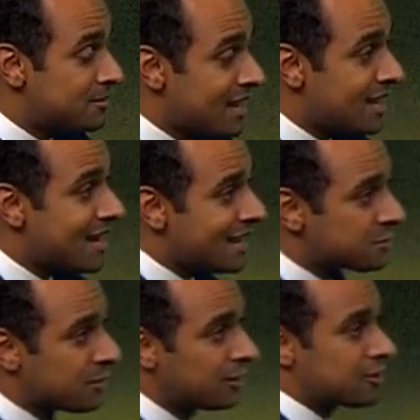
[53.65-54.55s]
10 as
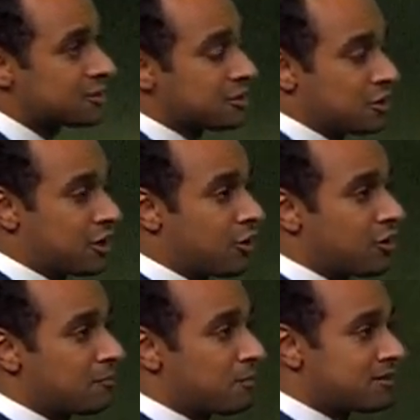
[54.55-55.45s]
we look to the
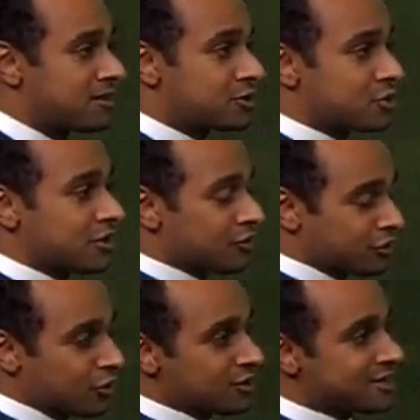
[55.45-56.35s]
current position or
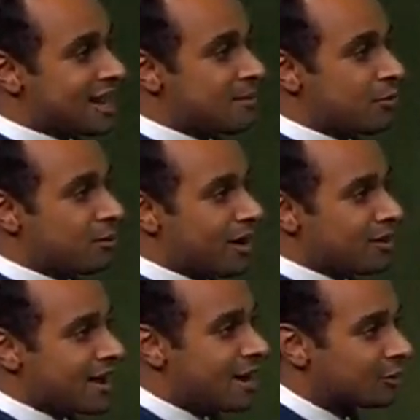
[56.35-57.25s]
current time where we are
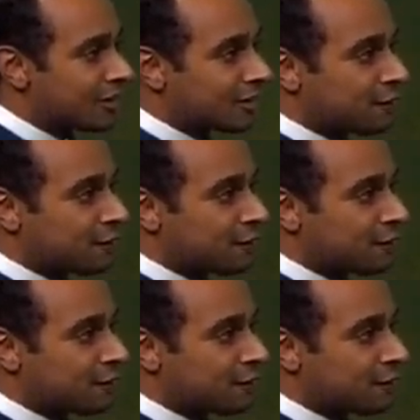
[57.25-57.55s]
now. Look at the